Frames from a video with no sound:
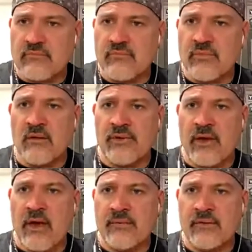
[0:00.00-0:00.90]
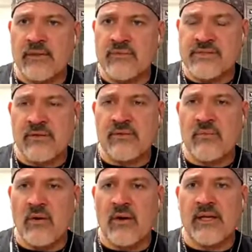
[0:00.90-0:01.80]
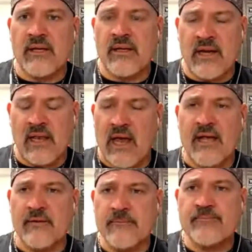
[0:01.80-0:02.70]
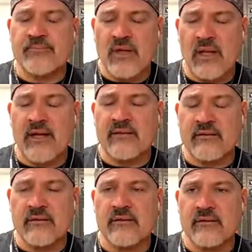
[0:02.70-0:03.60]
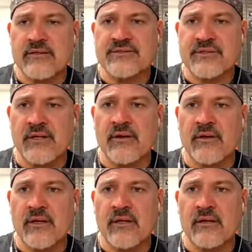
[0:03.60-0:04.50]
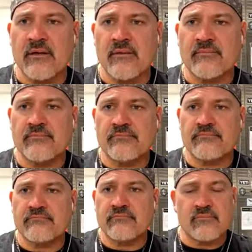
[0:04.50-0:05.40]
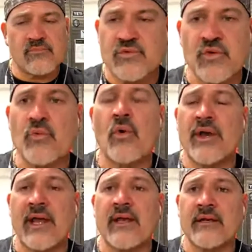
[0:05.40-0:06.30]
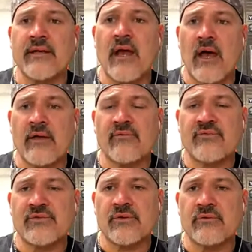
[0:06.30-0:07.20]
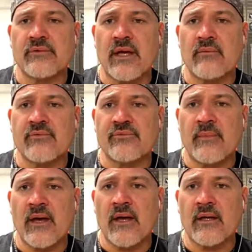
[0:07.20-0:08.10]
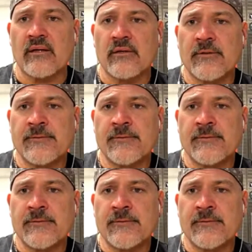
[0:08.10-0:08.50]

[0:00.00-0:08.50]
you know predominantly was on the market and i like them i like the because they're a uh, true one-handed knife so that was my